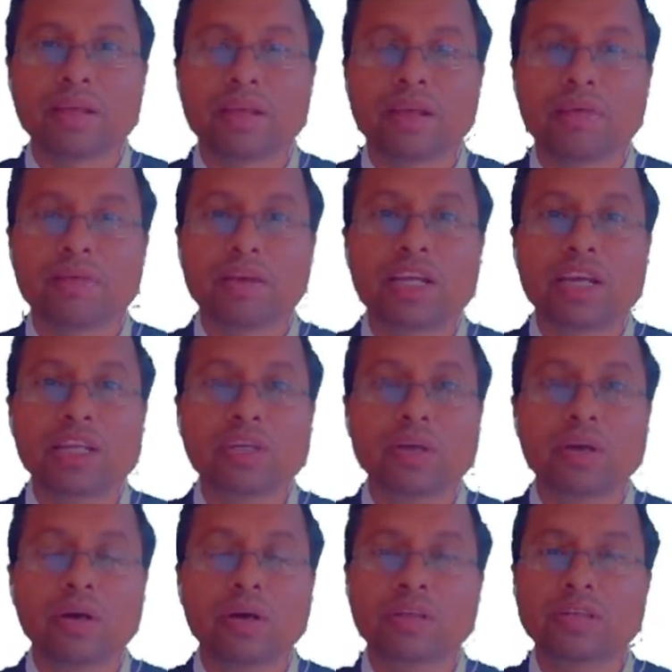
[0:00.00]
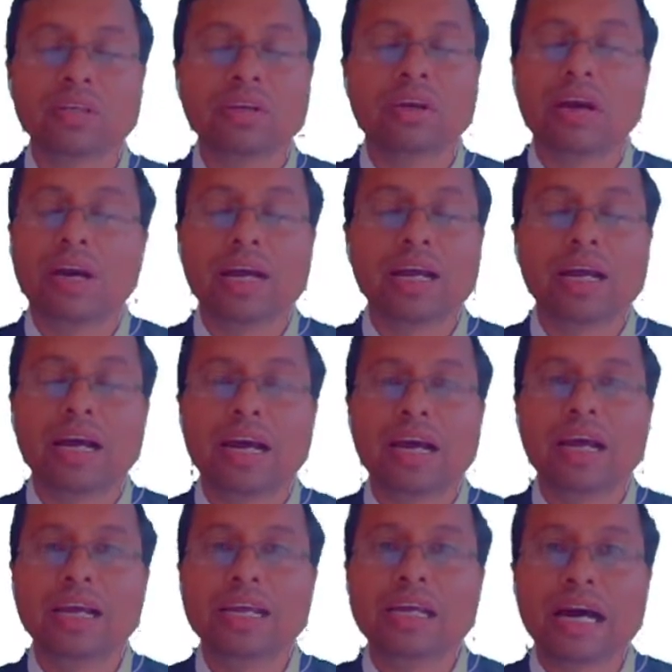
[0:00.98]
whether
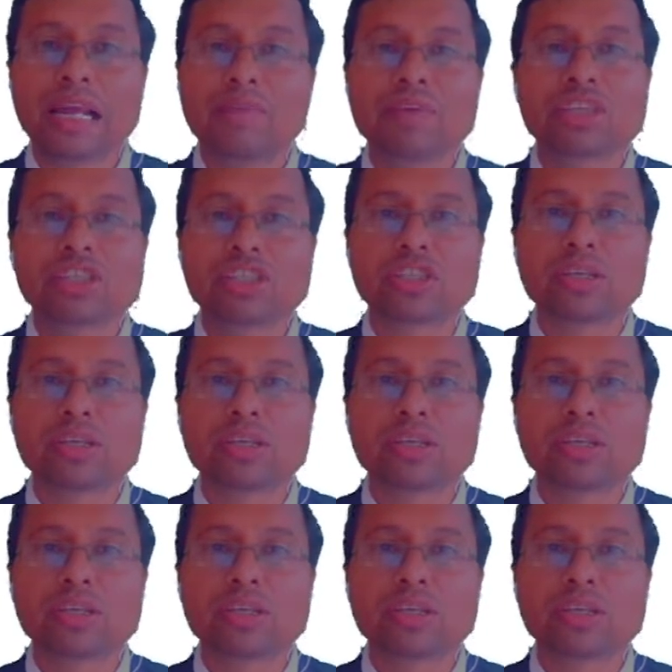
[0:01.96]
I always